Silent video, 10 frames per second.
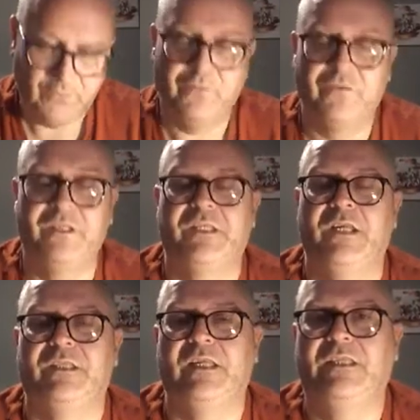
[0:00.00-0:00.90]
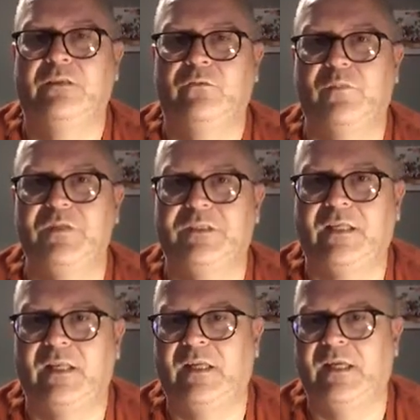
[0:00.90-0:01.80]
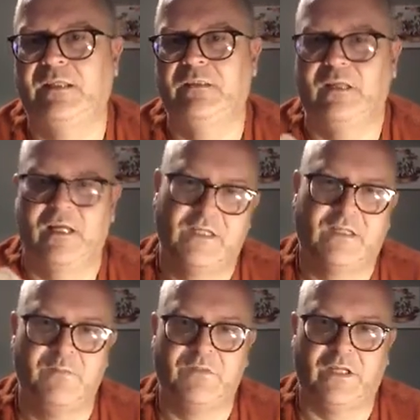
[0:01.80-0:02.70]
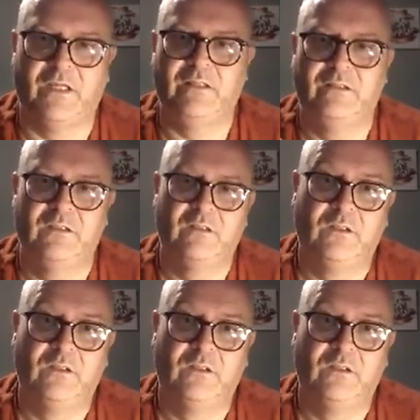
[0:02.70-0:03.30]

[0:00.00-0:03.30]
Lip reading: John 3:16, Romans 10:9, as I keep saying,